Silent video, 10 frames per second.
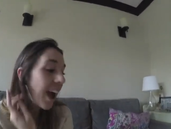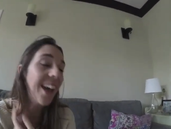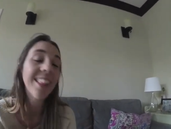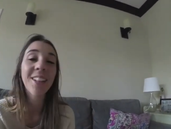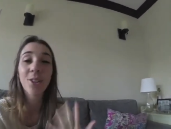
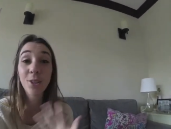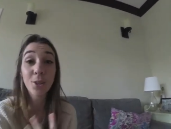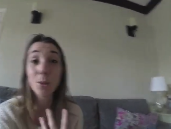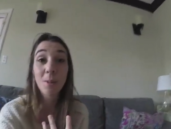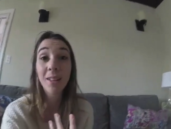I think they're
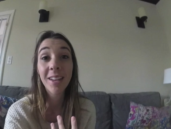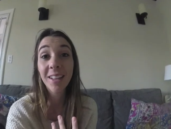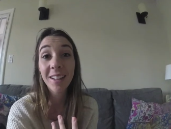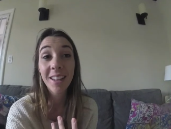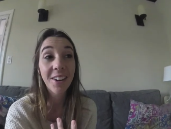extremely
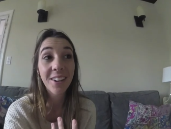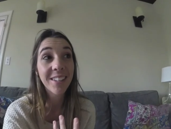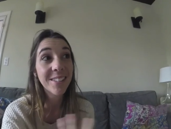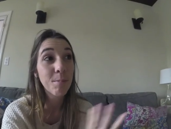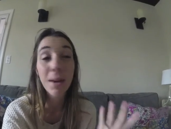hilarious.